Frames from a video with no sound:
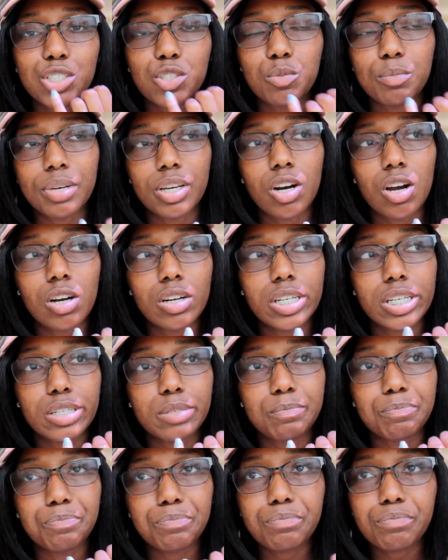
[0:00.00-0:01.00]
zoom in on
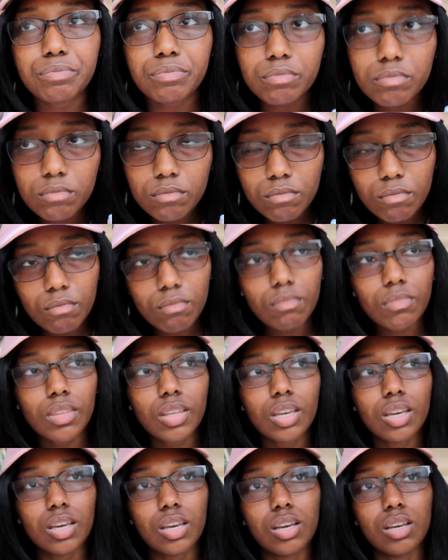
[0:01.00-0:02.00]
it.
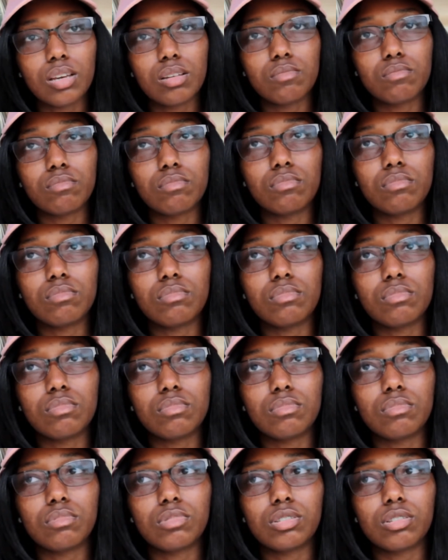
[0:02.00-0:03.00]
And
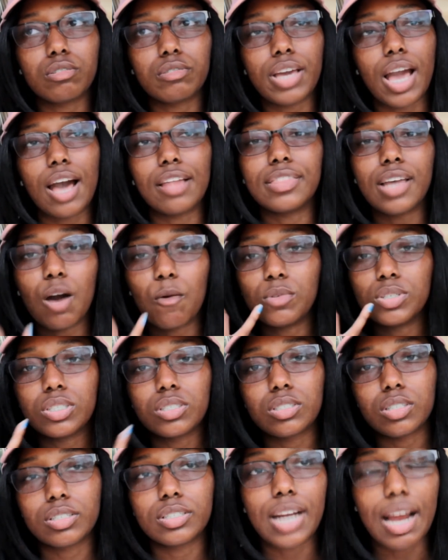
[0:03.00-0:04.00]
so yeah, that one
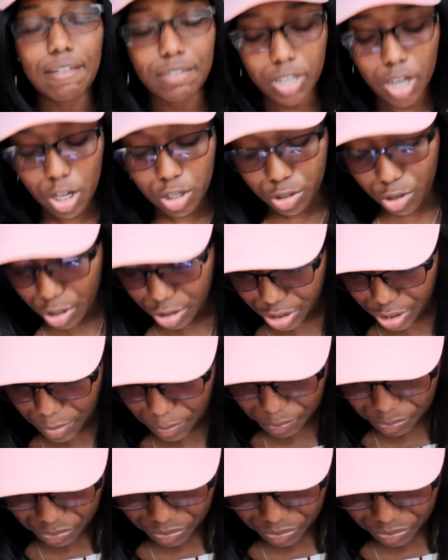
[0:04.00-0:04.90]
just doesn't have color on there.